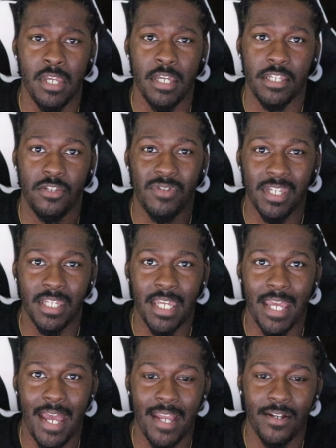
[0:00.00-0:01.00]
You can get
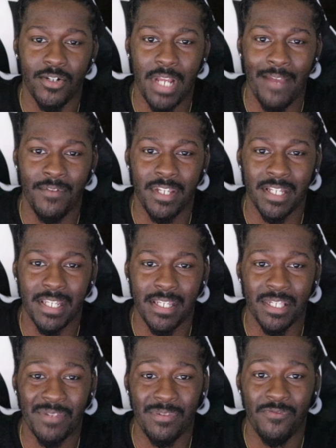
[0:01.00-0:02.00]
higher driving dunk than this
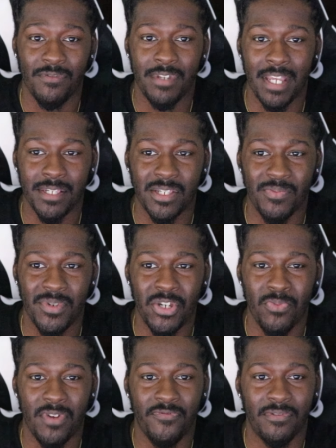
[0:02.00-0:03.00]
if you finesse the build,
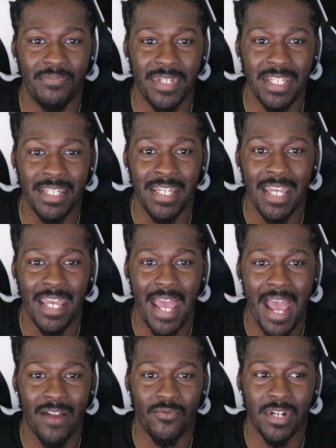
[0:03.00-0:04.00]
but for me, I
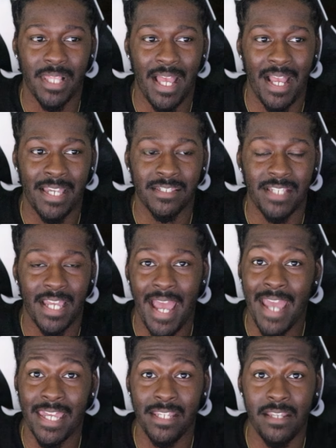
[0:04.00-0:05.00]
realized that I
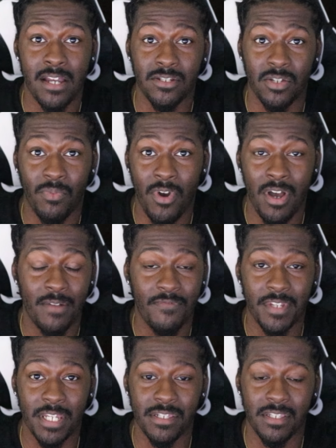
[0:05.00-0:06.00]
can dunk the ball and
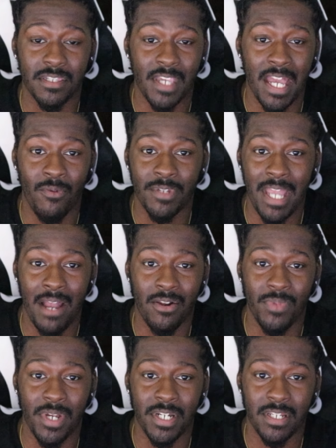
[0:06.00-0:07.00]
finish inside without a
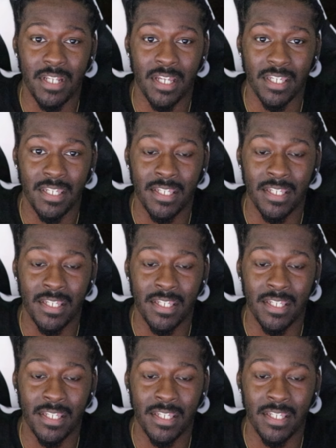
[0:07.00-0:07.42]
bunch of dunking.